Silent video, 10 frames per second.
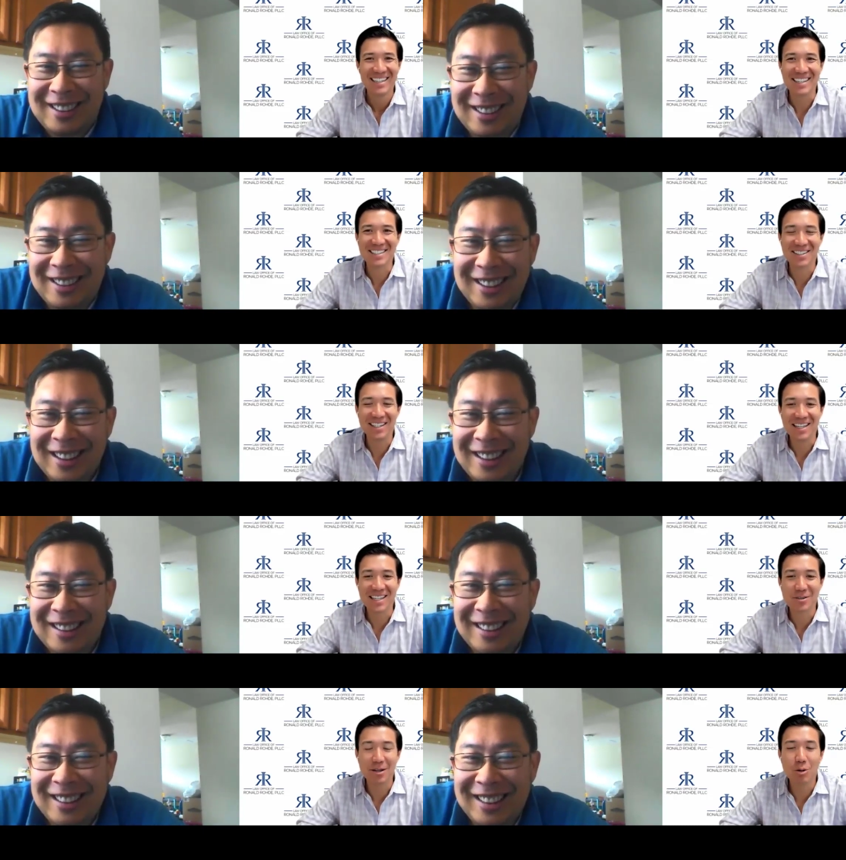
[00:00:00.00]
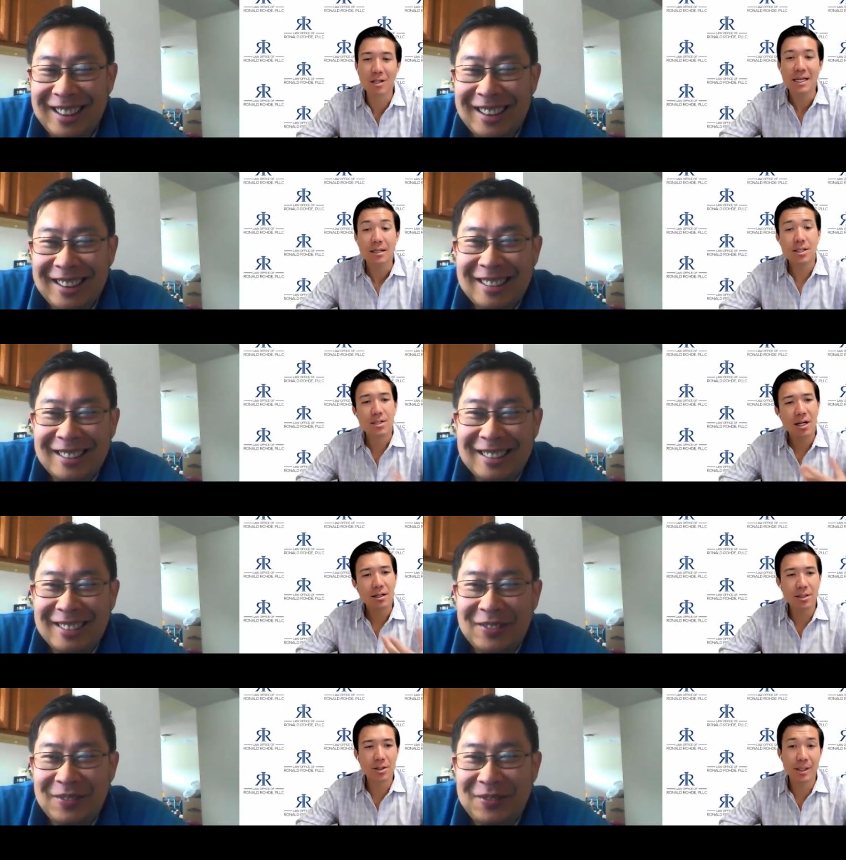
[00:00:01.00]
Speaker 1: That's great. That's great. Well, let's talk
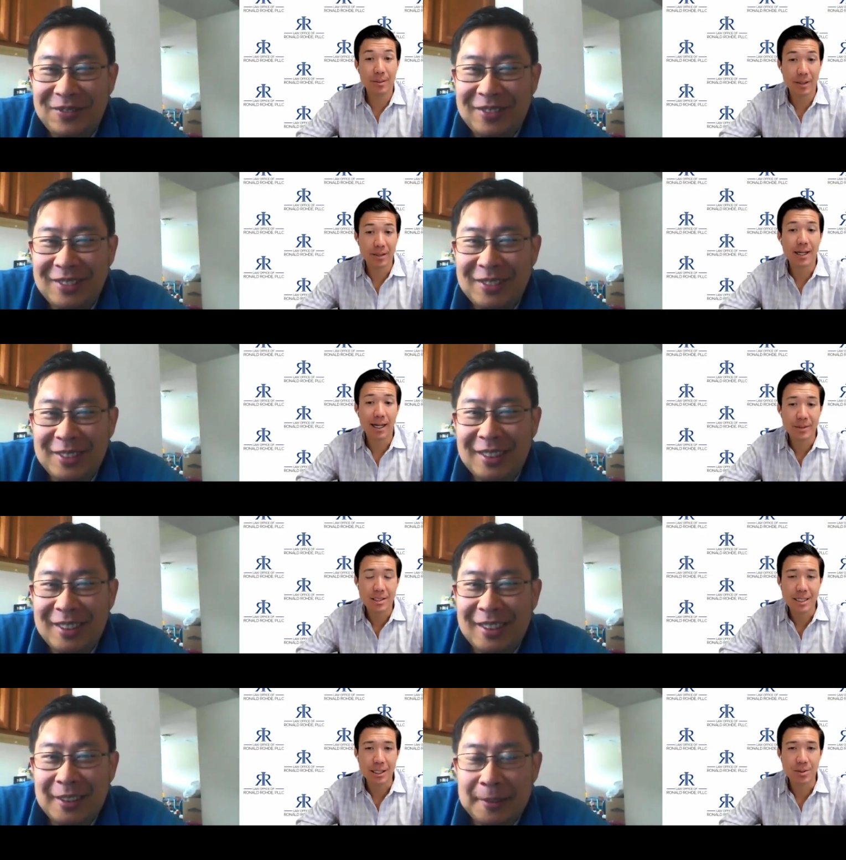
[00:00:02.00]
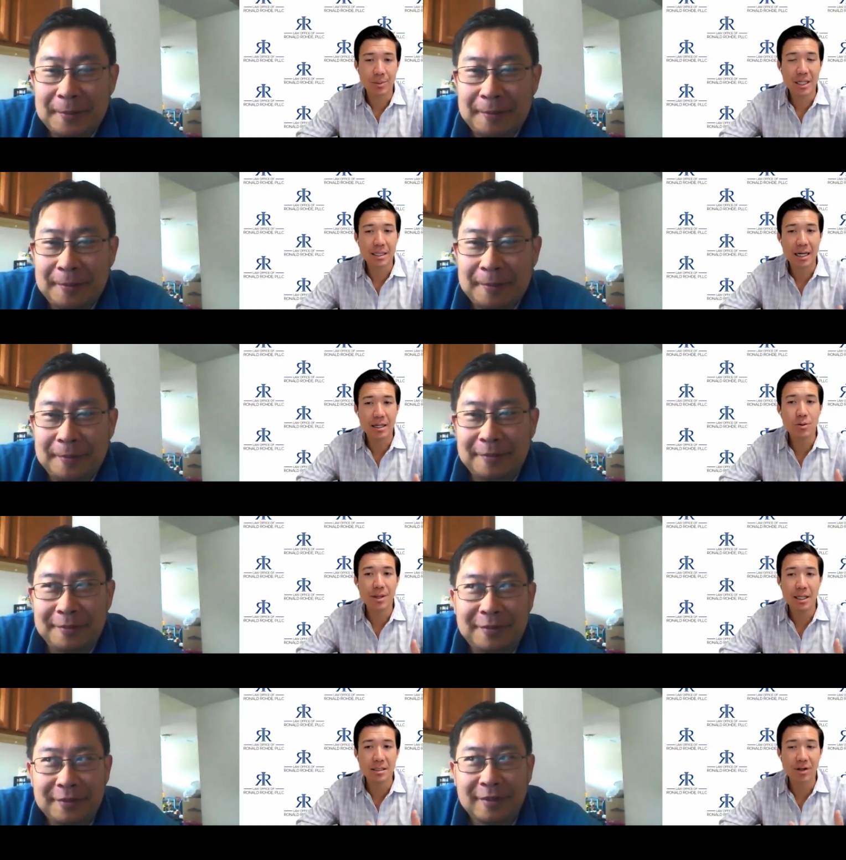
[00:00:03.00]
a little bit about the compensation because I do
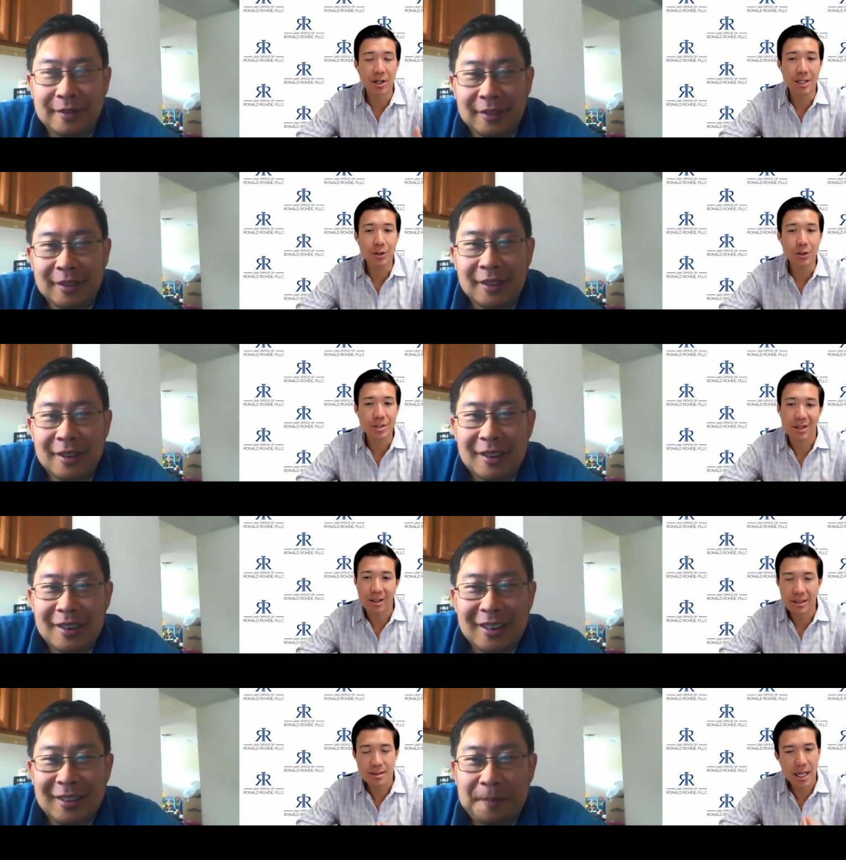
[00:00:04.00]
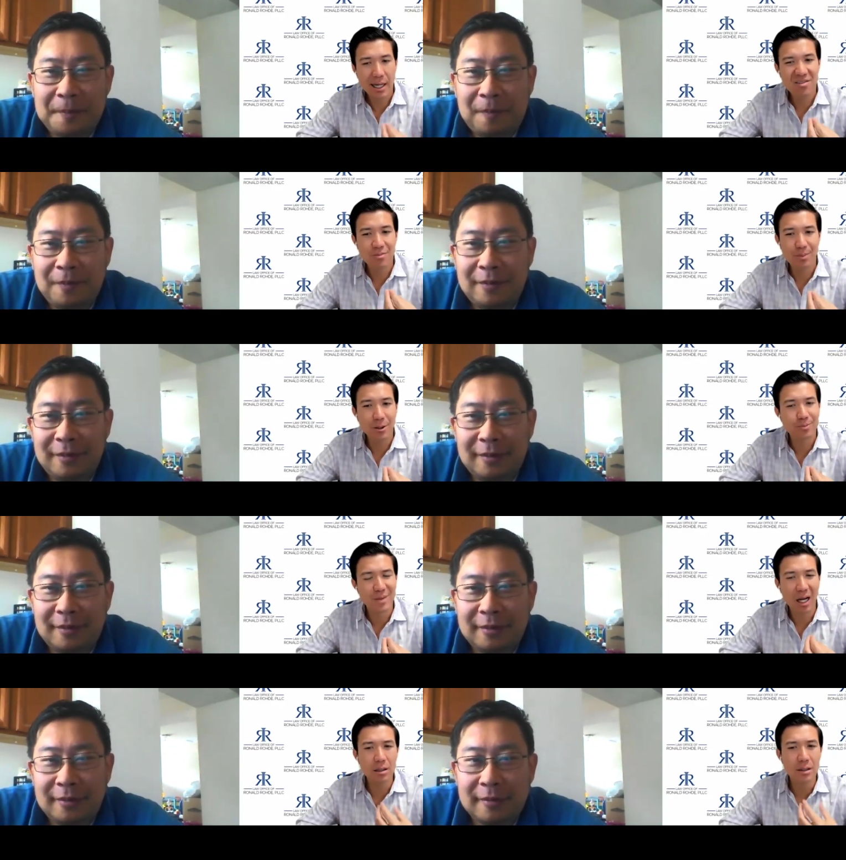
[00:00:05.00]
think it's very interesting. It's kind of
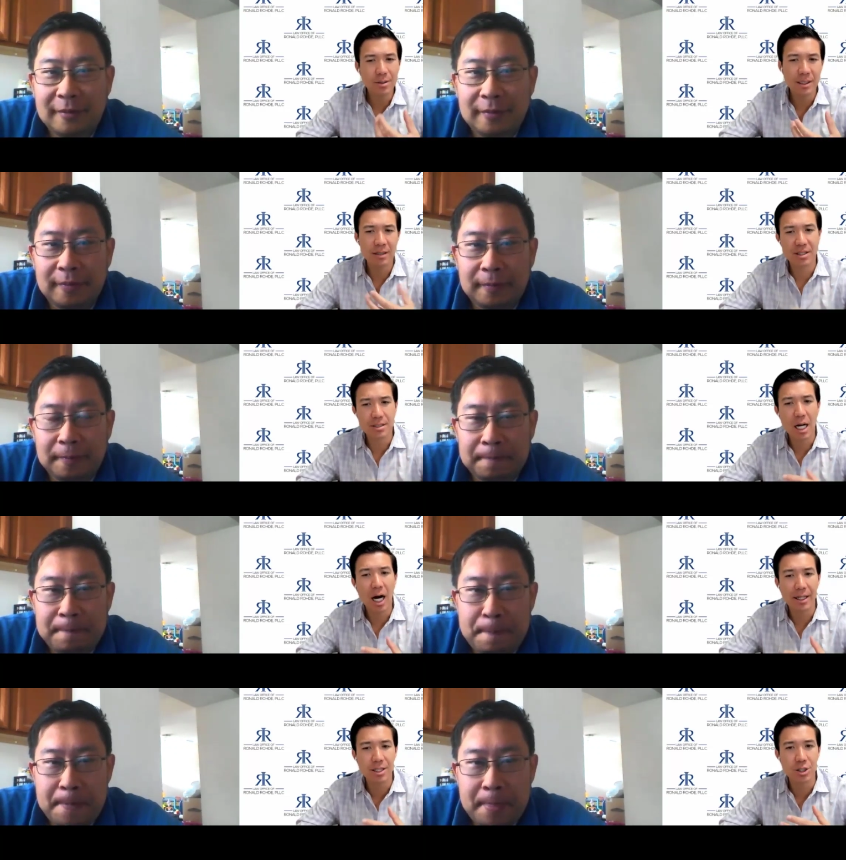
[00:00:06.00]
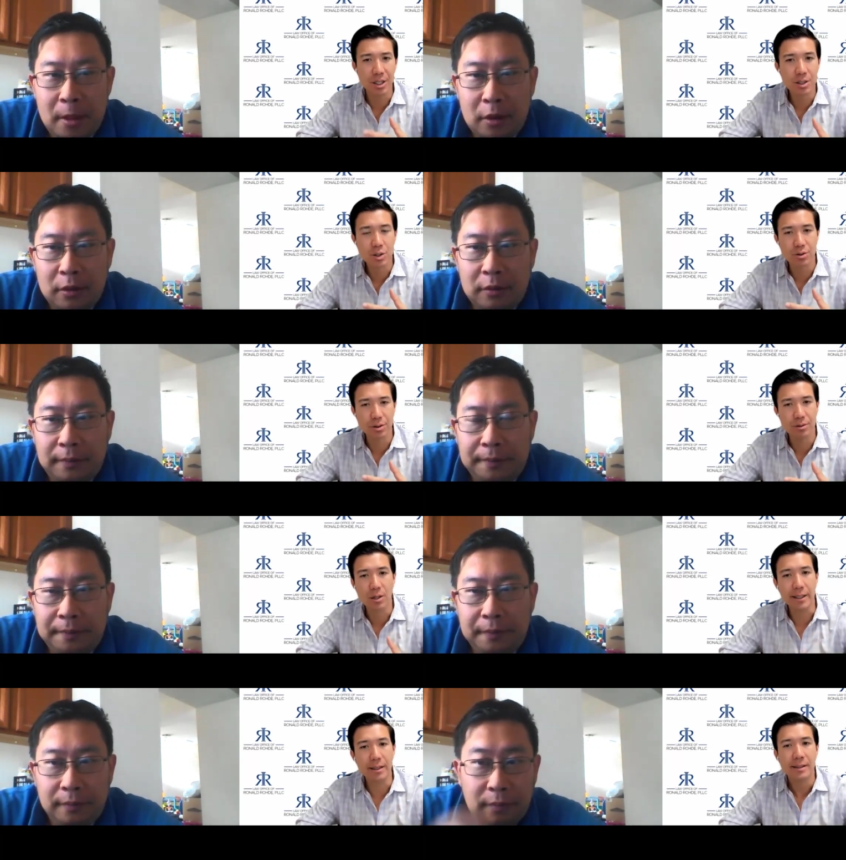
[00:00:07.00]
built a little bit of this cottage industry,
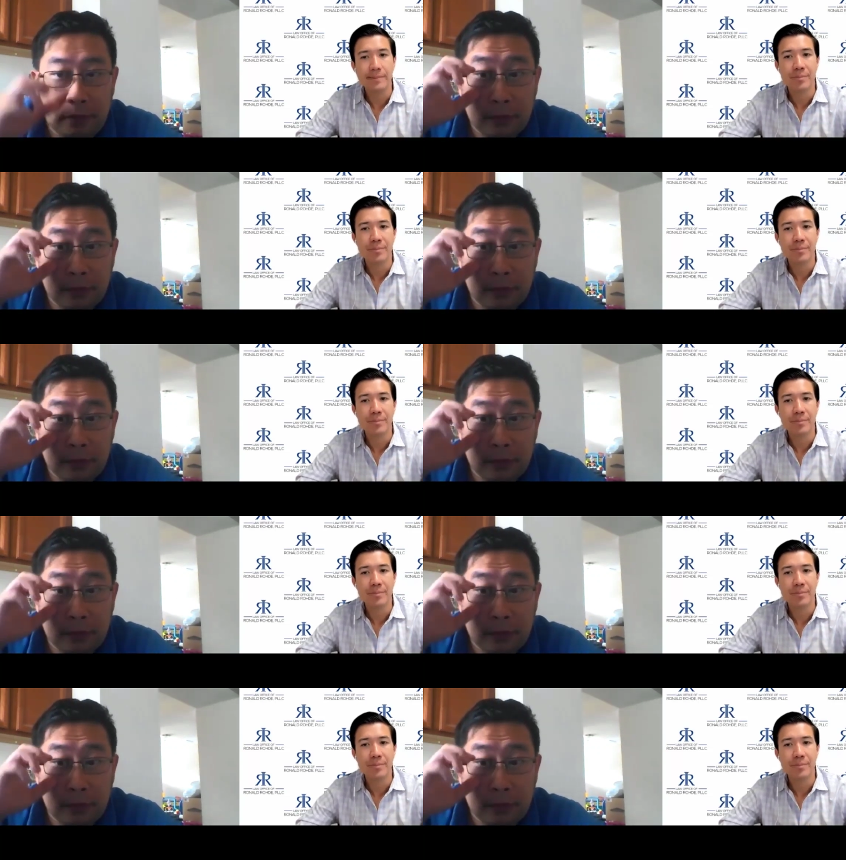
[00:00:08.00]
right?